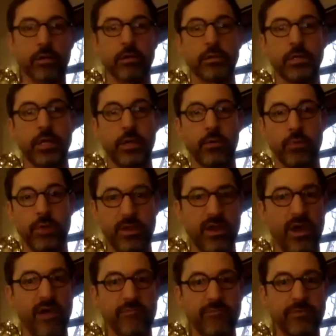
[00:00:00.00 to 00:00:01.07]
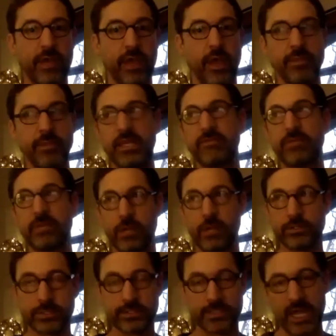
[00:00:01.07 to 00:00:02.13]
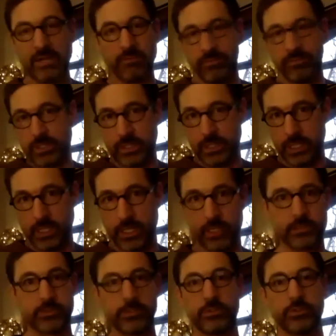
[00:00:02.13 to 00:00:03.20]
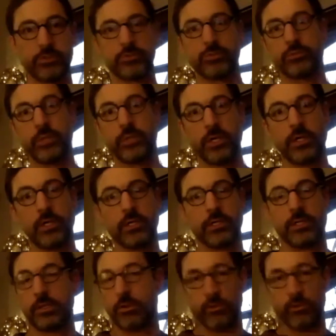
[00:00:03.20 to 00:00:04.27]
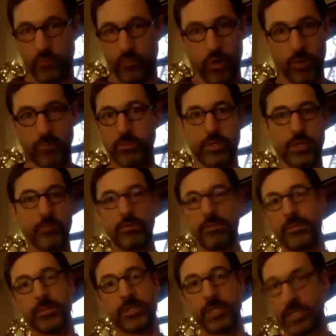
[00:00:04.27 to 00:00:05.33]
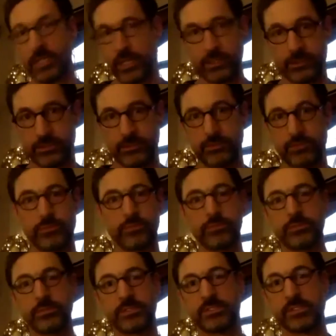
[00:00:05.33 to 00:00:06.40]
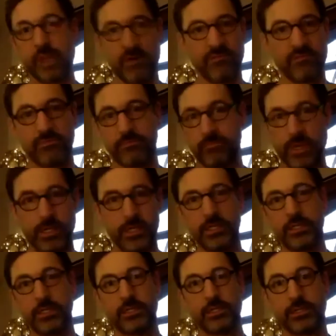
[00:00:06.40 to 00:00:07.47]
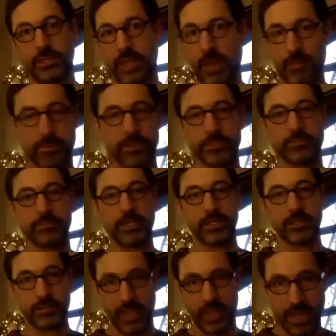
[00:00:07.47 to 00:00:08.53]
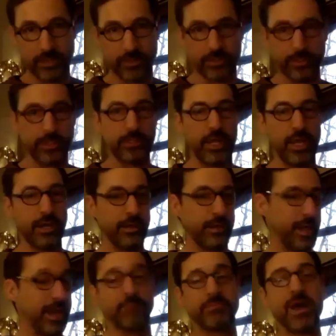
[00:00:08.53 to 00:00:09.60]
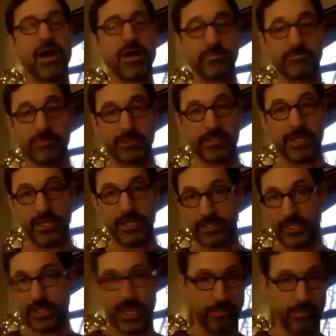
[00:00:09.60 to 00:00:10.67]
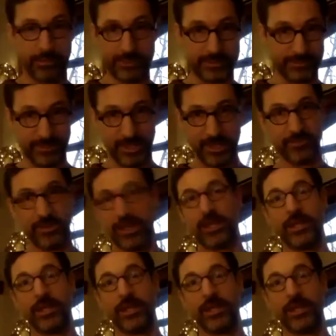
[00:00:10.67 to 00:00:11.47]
you know, we have, I mean, even in our society, we've been clinging to the old form. You know, we've been clinging to stuff, money, capitalism, like anchored and I'm not anti-capitalist, by the way.